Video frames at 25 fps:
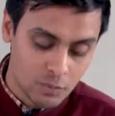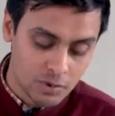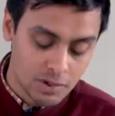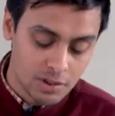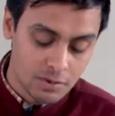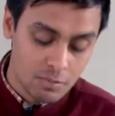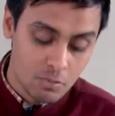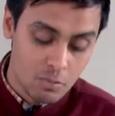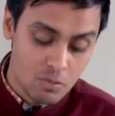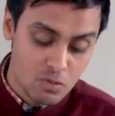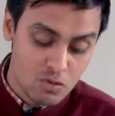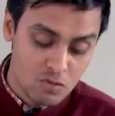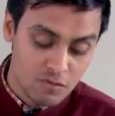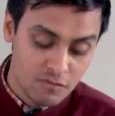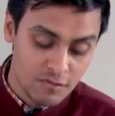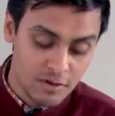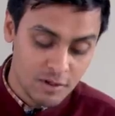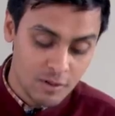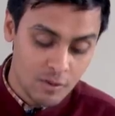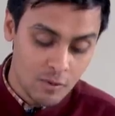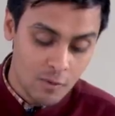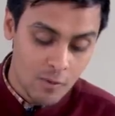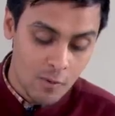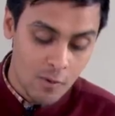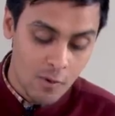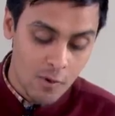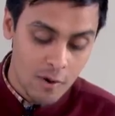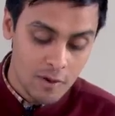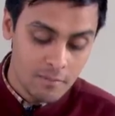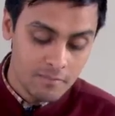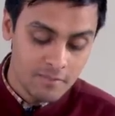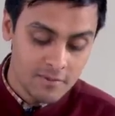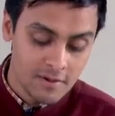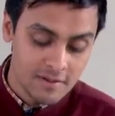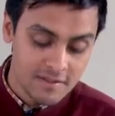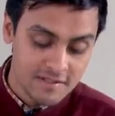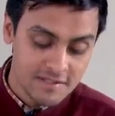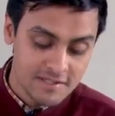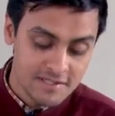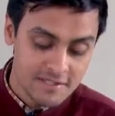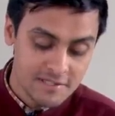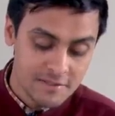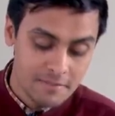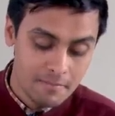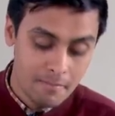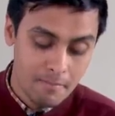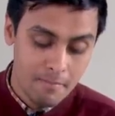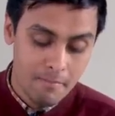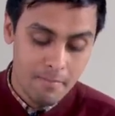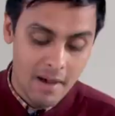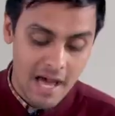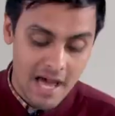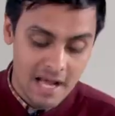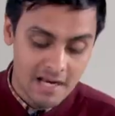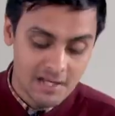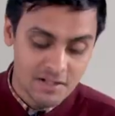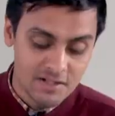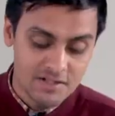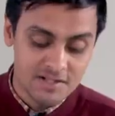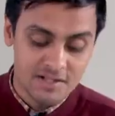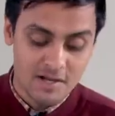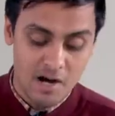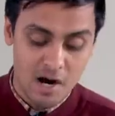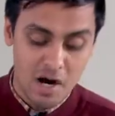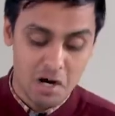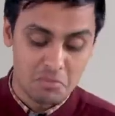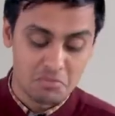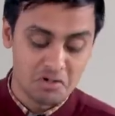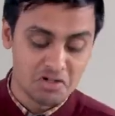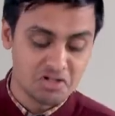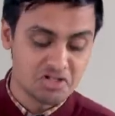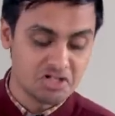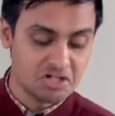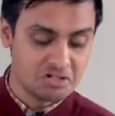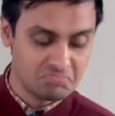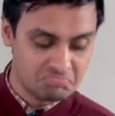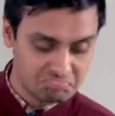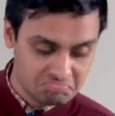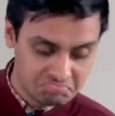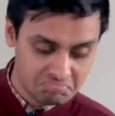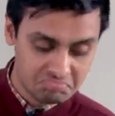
with the moving coil plus balanced armature.